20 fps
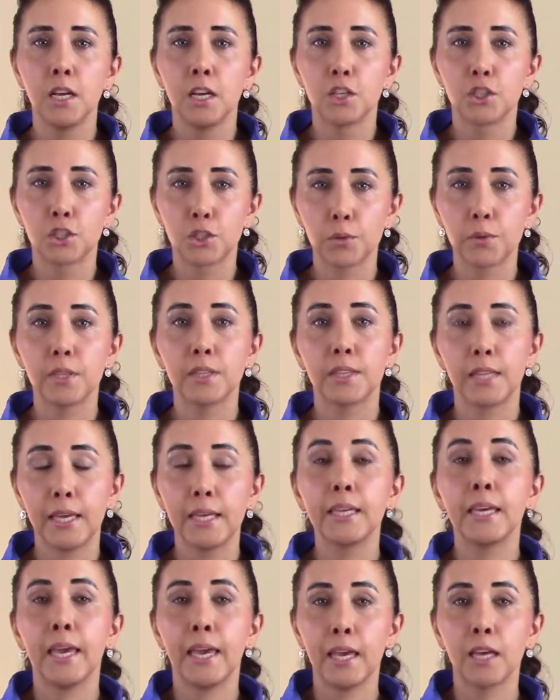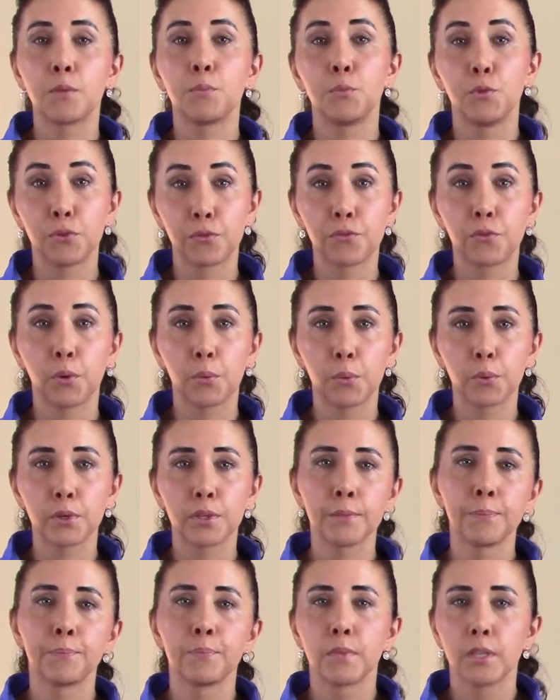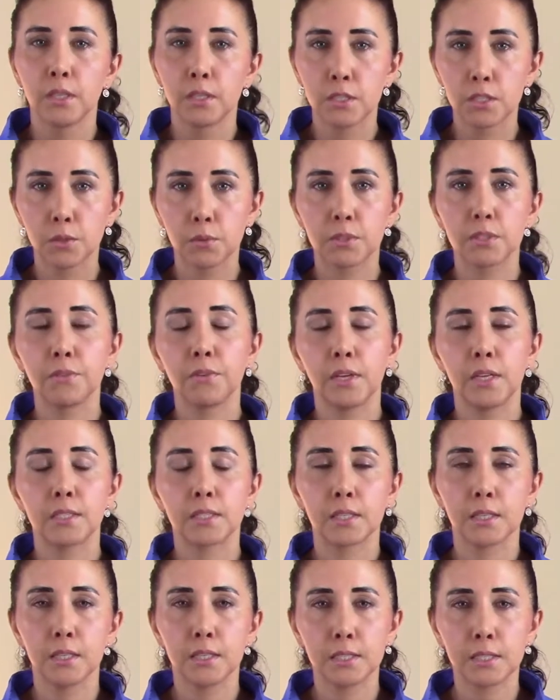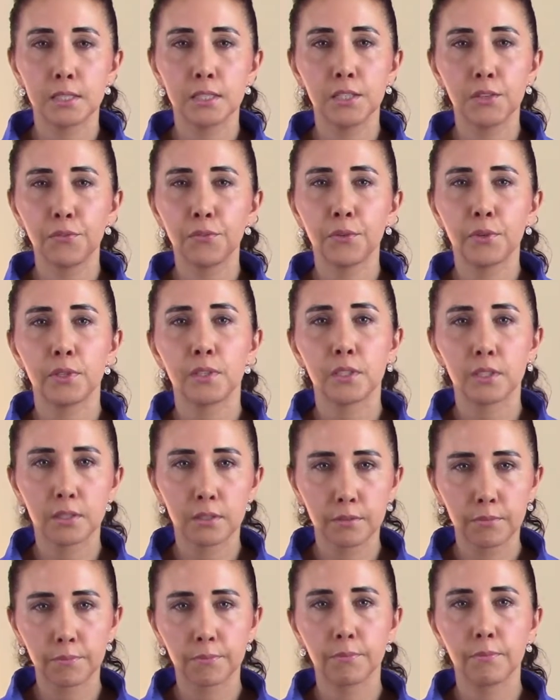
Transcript: so that they can move forward. So it's a different.